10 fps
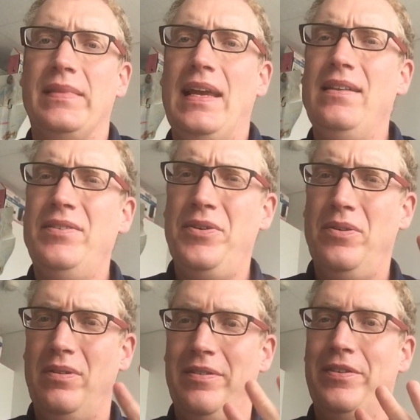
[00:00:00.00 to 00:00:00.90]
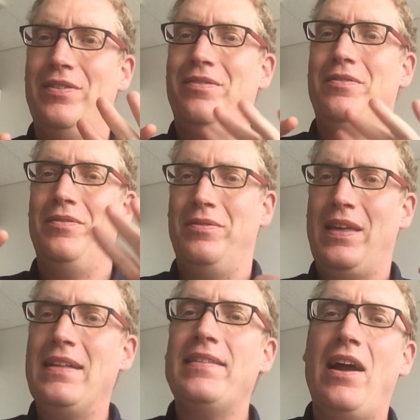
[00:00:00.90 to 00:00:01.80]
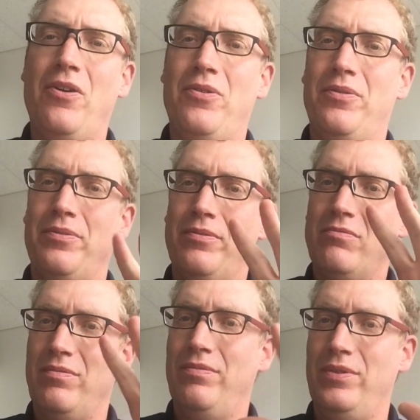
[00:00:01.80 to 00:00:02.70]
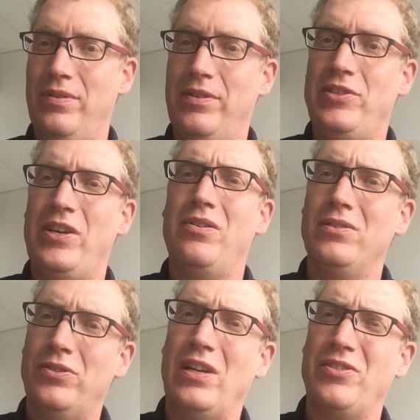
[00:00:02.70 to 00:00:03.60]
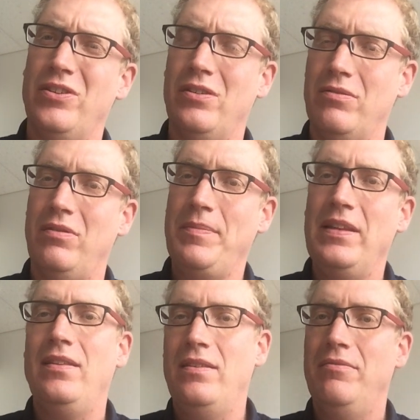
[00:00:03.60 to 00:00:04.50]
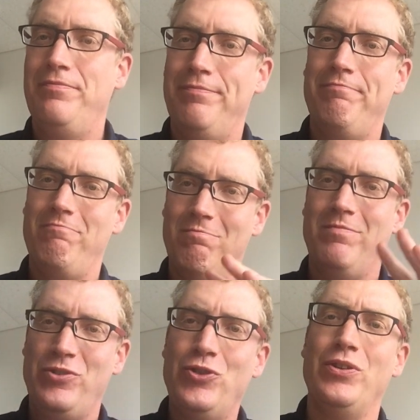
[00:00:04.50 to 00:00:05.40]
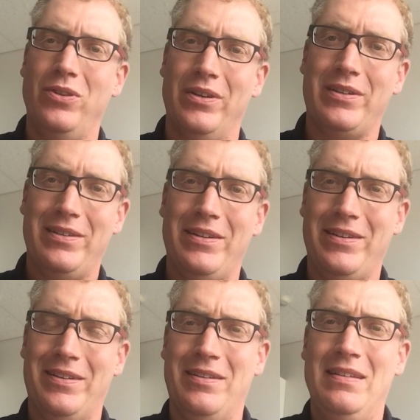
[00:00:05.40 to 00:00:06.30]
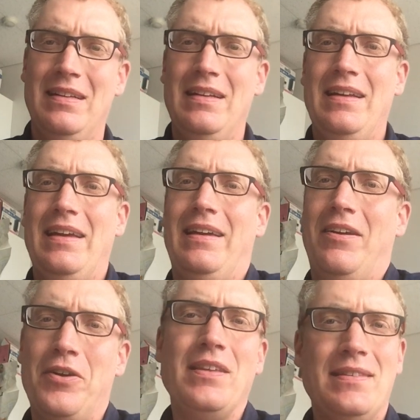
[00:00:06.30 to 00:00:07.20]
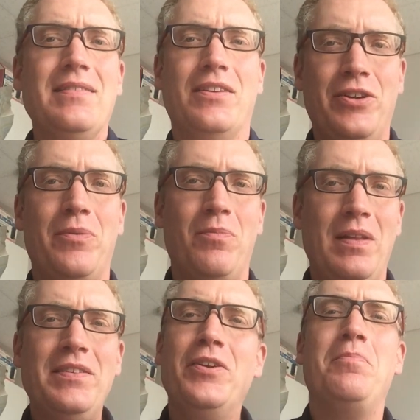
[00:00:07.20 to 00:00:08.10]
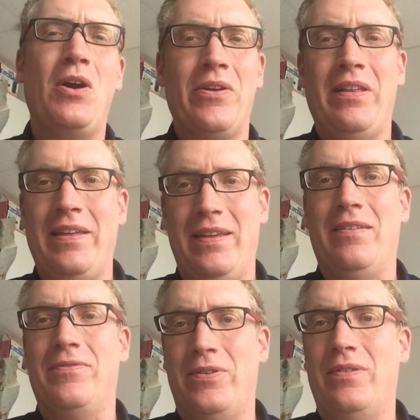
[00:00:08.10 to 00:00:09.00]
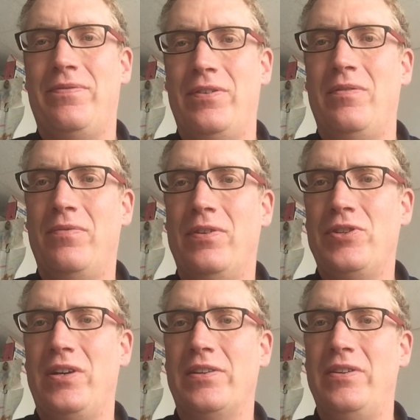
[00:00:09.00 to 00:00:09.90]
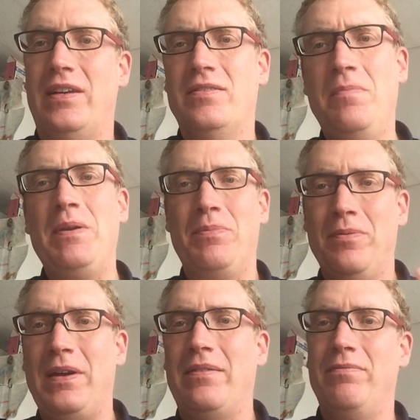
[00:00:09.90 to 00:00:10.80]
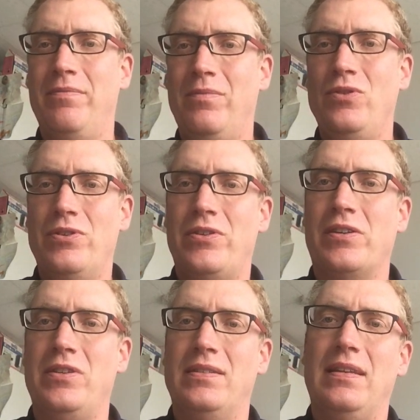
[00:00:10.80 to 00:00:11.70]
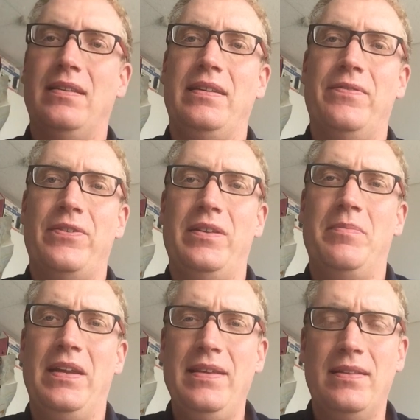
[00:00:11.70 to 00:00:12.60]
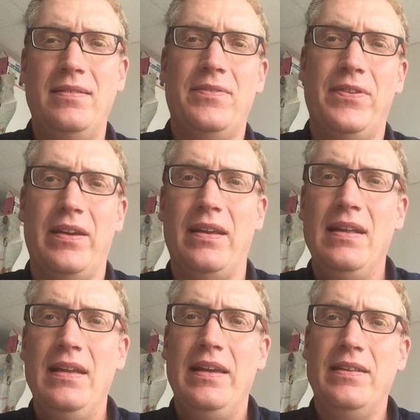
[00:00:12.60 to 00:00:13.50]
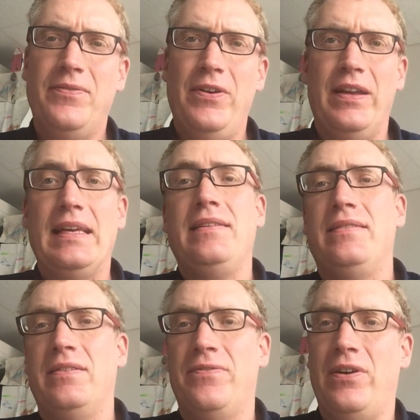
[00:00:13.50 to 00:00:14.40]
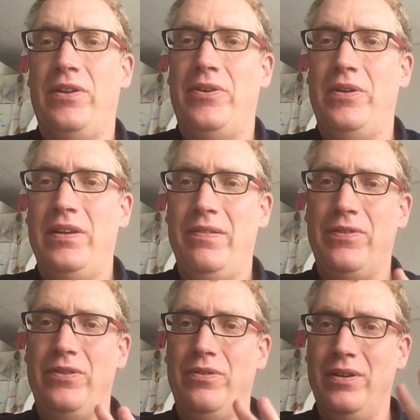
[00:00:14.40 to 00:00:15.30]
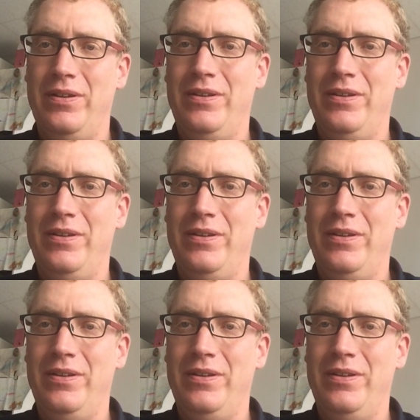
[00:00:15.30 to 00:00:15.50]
And so that's how the general structure, I mean, it should look, or at least that's a good model, I think, for structuring it. Some people might structure it slightly differently, but I think this is it's very easy to follow if you